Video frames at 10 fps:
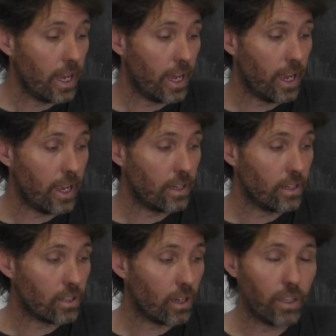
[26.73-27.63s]

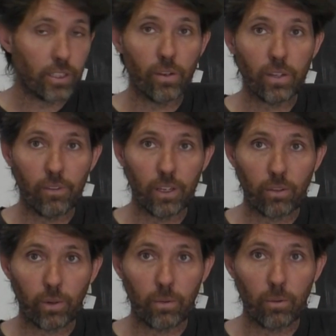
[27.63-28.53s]
and I don't have any
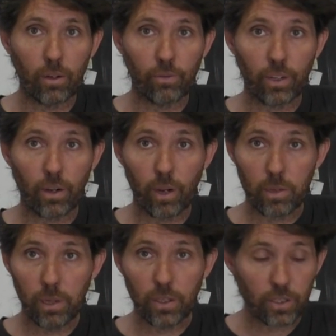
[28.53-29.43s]
threaded rod of the
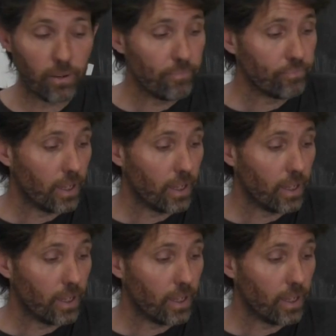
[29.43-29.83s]
correct pitch.